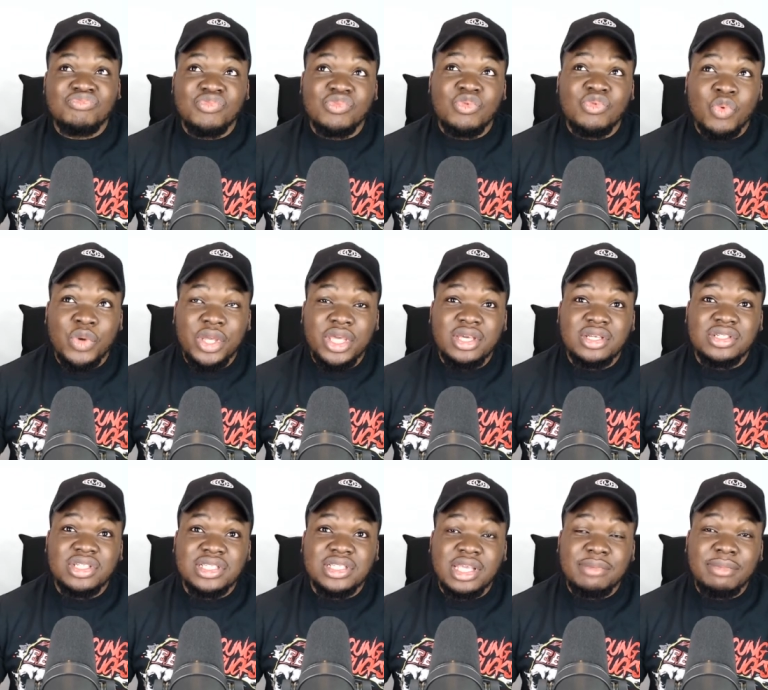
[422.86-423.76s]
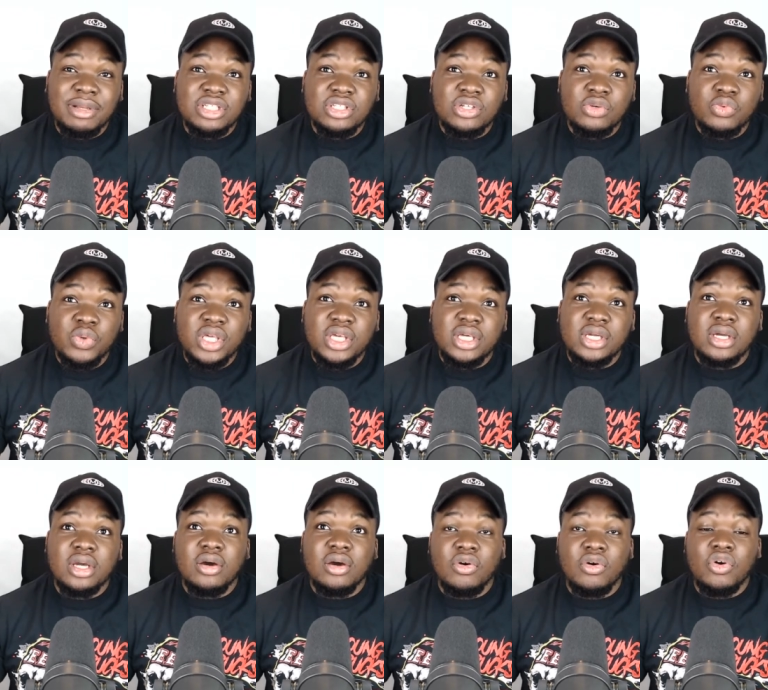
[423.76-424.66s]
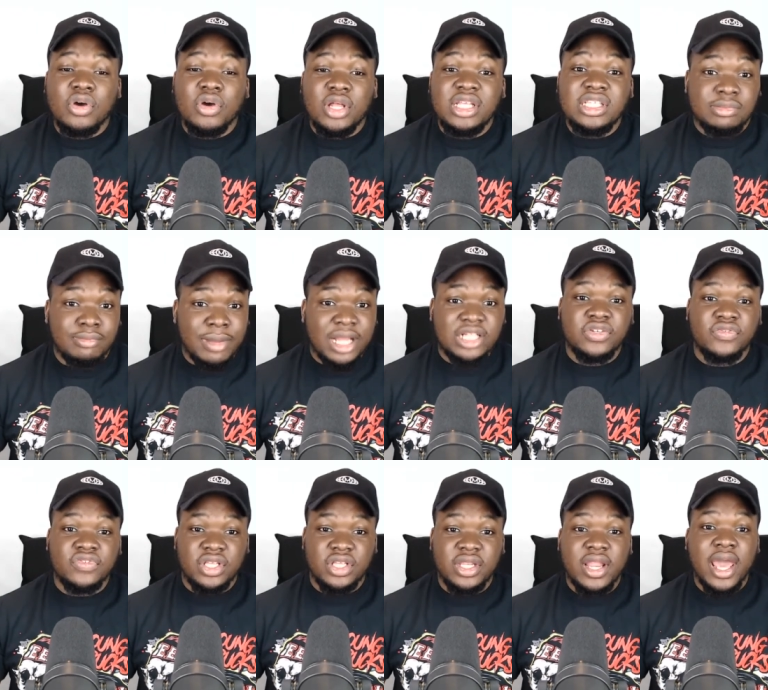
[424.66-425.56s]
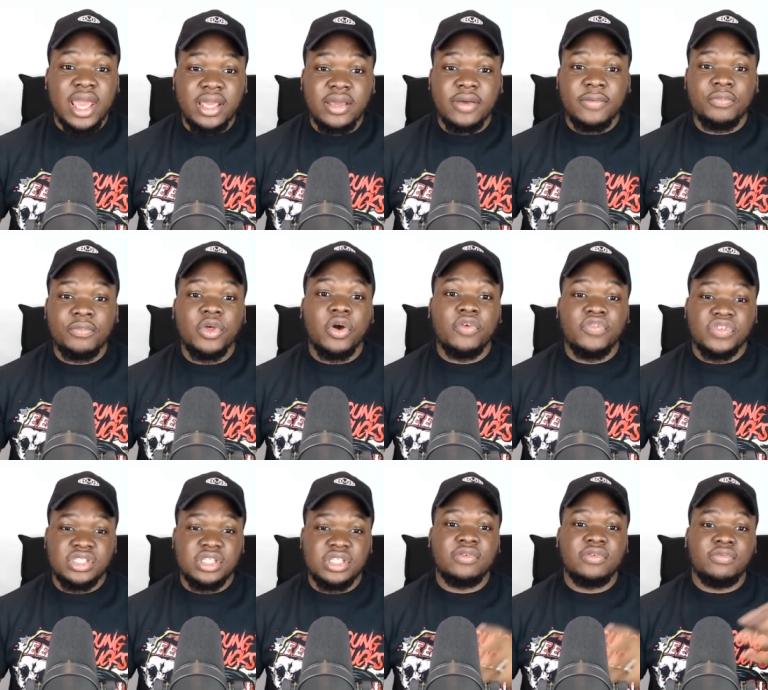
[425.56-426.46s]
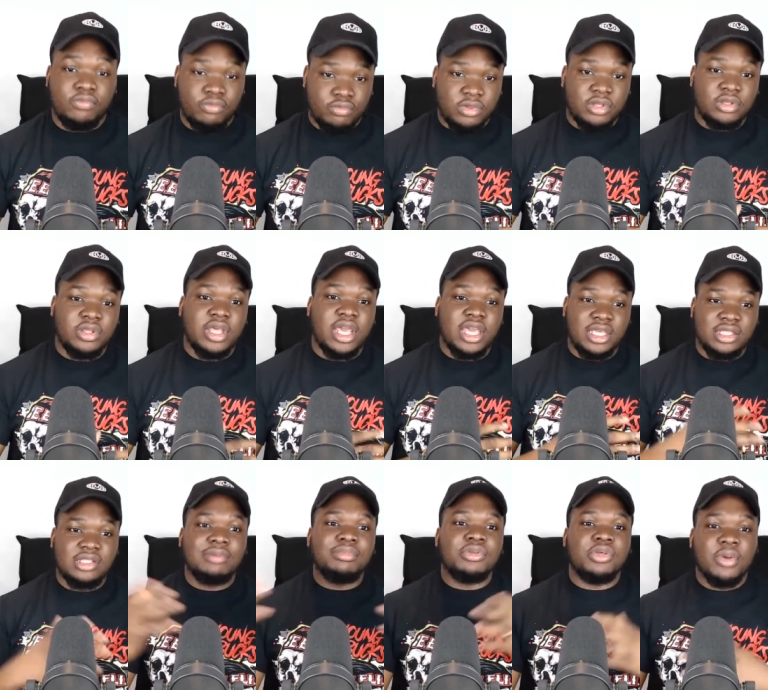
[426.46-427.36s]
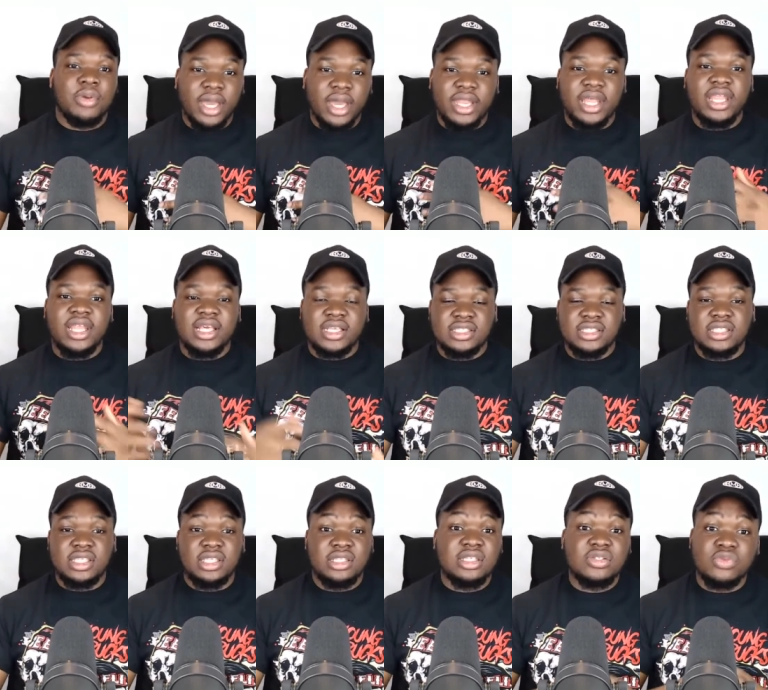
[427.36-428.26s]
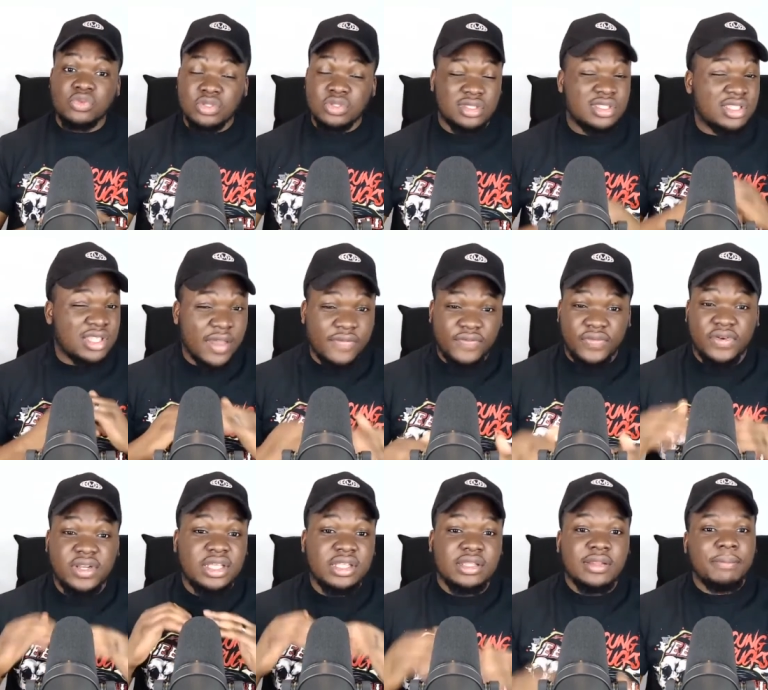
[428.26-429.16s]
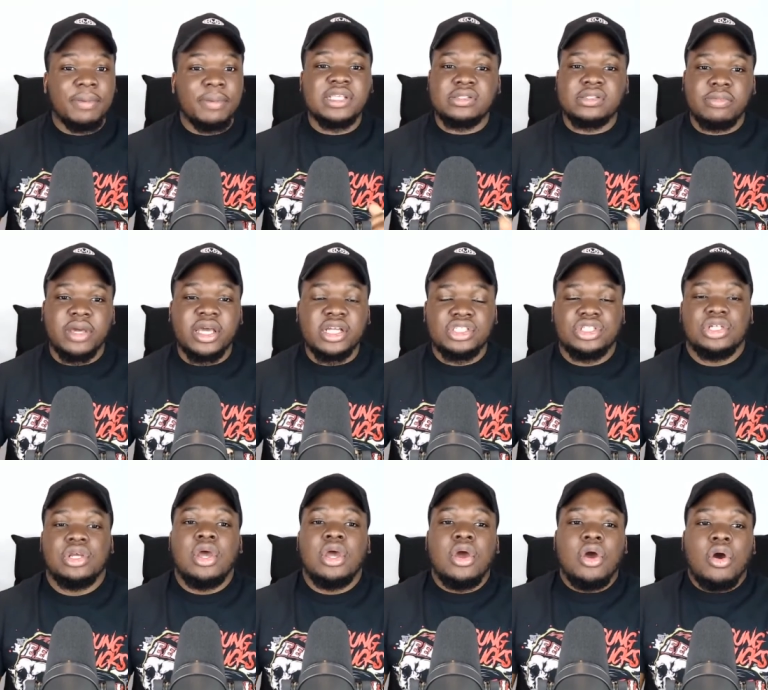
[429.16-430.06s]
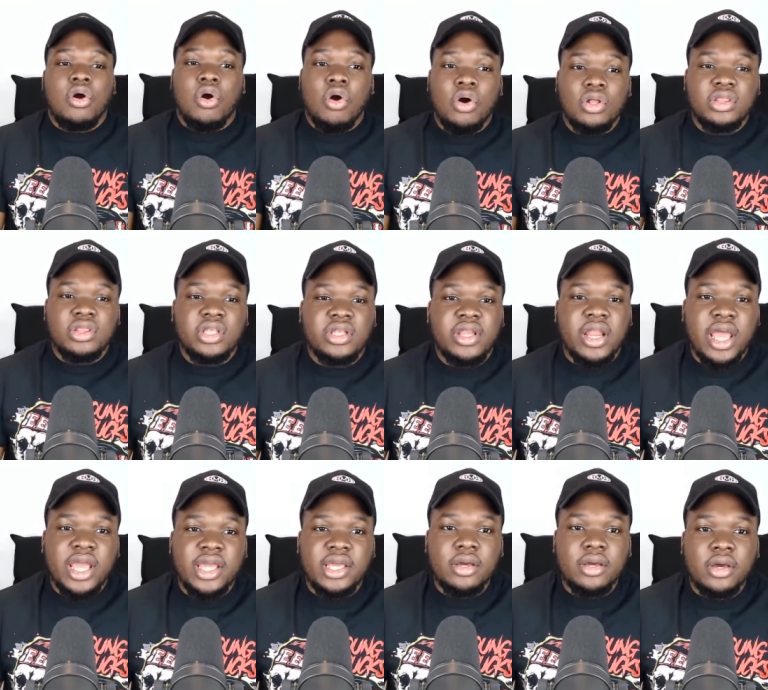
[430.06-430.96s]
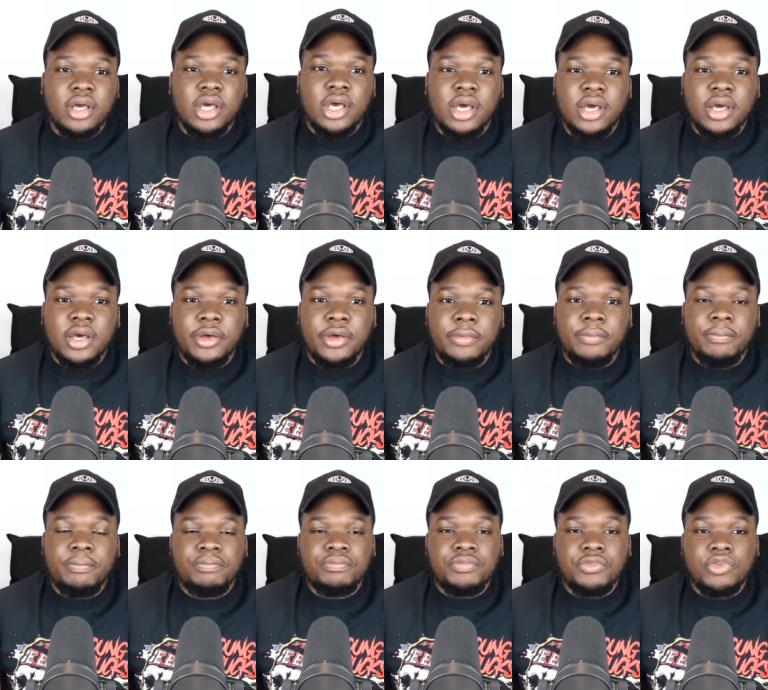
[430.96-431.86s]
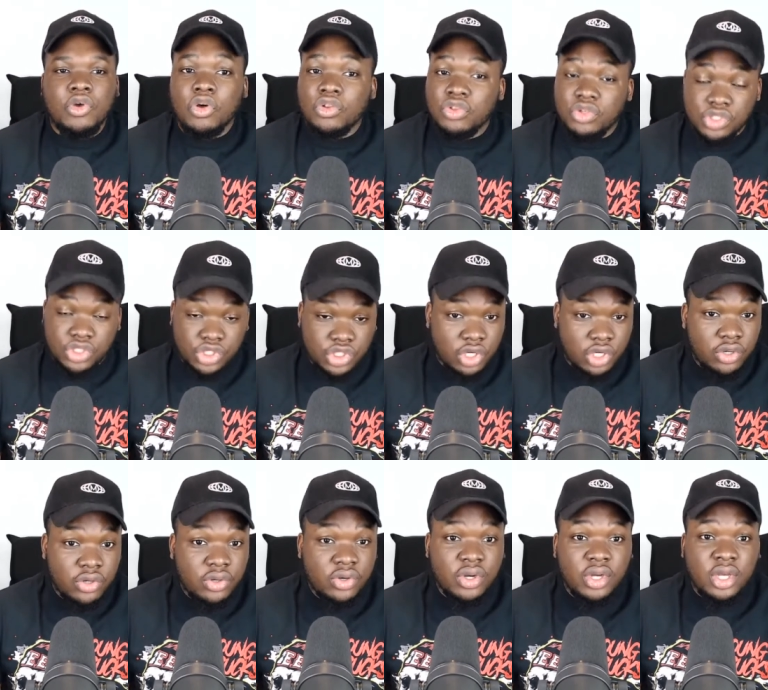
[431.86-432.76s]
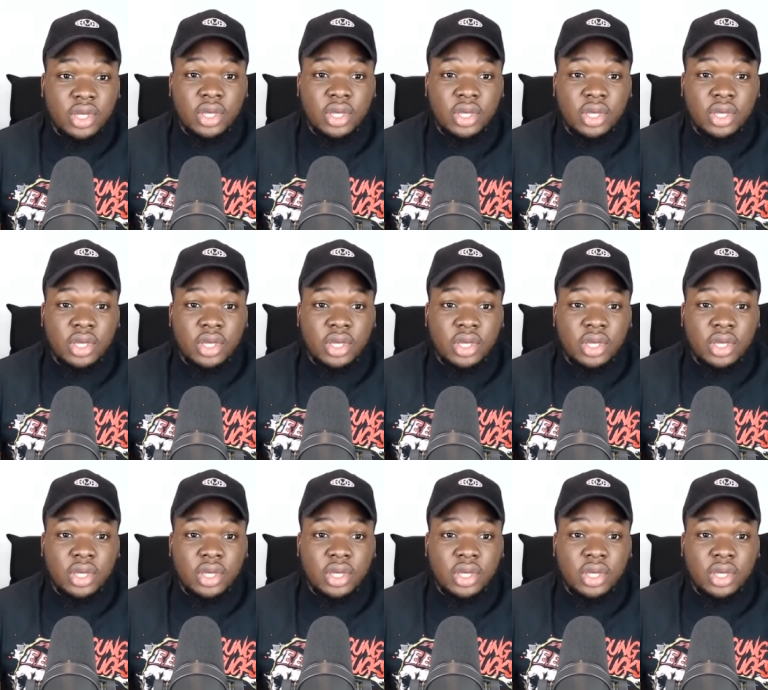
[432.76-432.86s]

week. Should I say match of the week? Or at least match of the night. Obviously, AEW and NXT. This was definitely the best match on the night, on the show.